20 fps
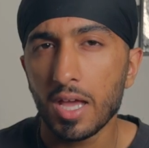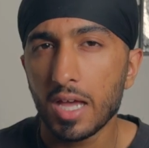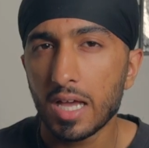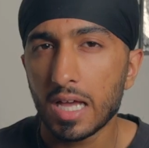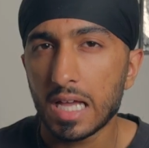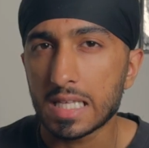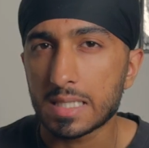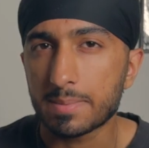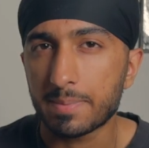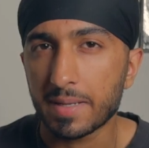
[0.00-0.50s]

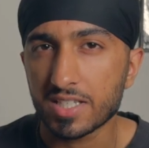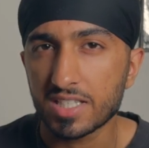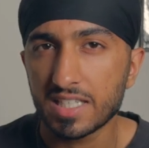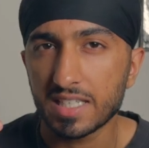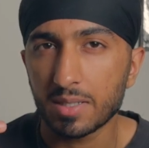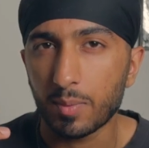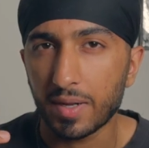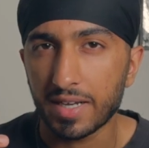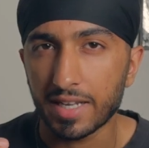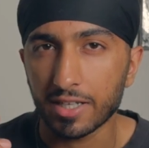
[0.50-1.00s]

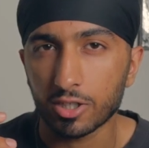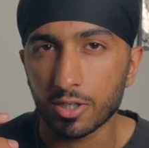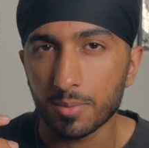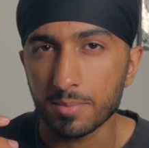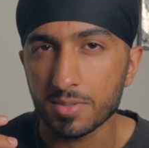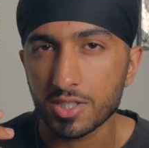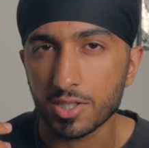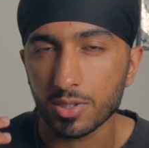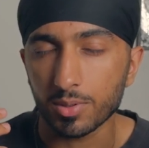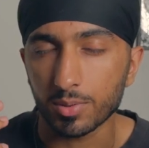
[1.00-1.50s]
especially when it
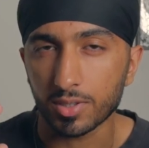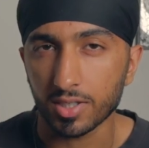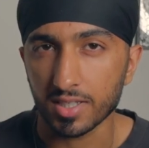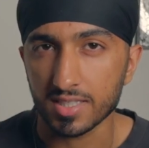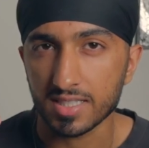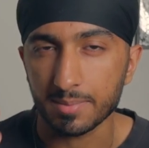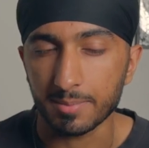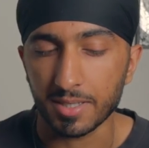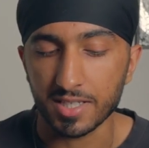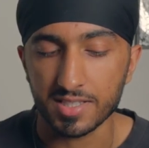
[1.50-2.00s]
comes to
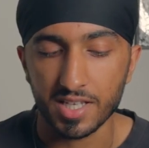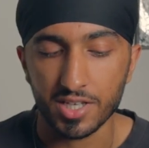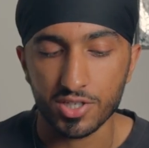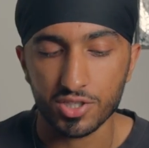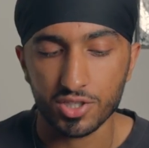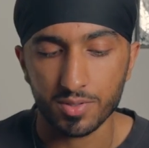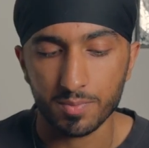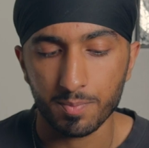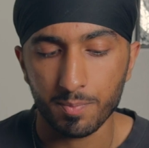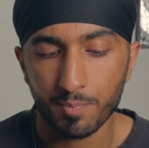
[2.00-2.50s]

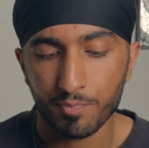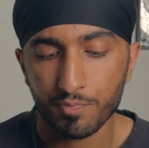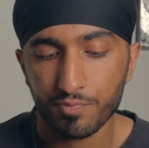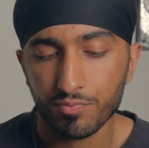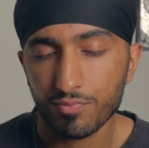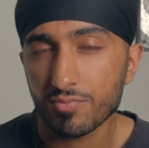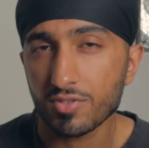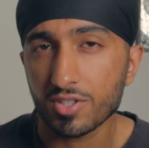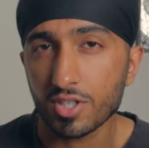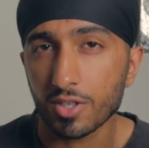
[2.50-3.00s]
customization.
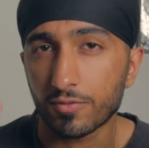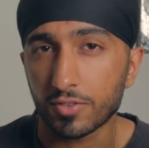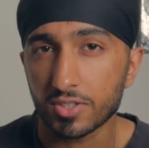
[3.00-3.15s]
So for